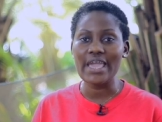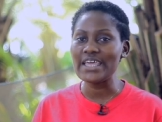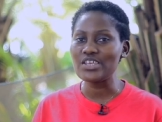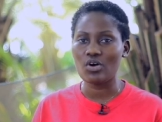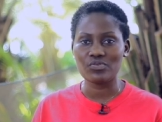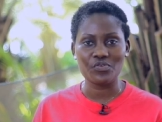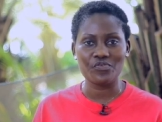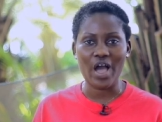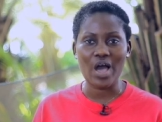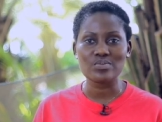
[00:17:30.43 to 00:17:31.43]
any of the
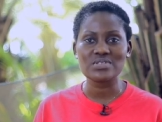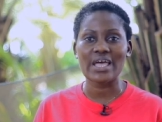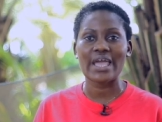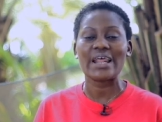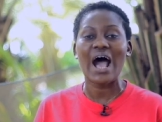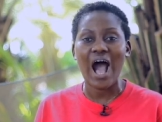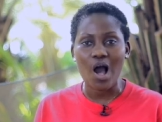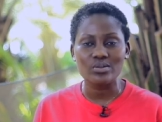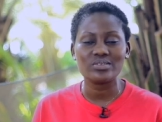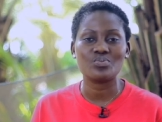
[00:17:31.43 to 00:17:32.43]
farms and
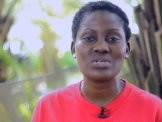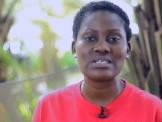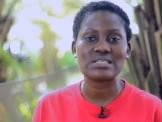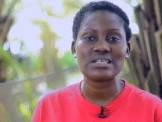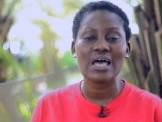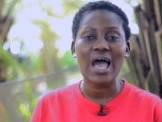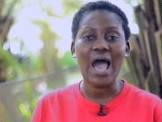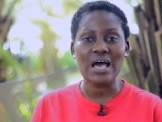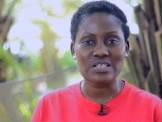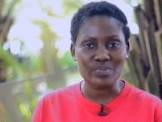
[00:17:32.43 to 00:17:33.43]
how the business
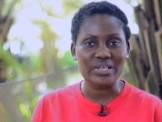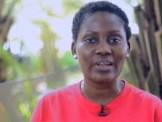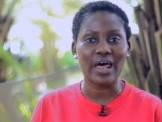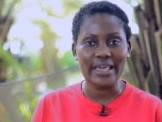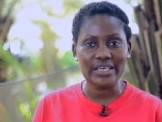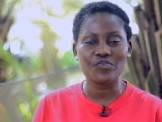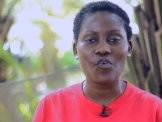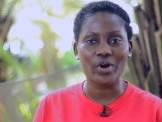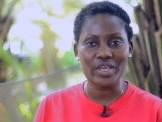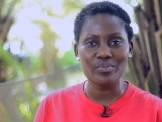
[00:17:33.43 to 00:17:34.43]
has been like
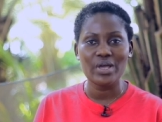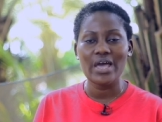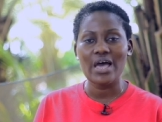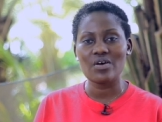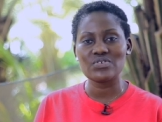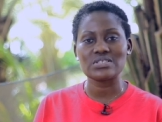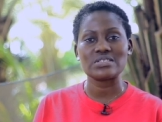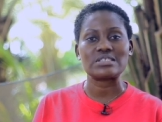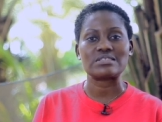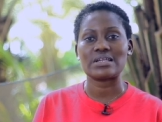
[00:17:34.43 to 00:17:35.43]
for him ever
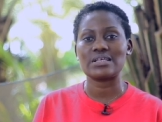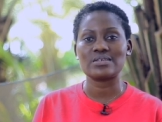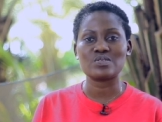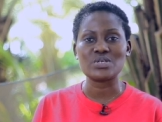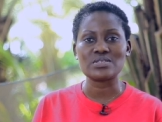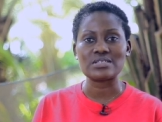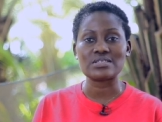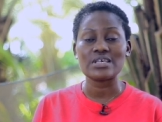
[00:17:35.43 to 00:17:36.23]
since he started this business.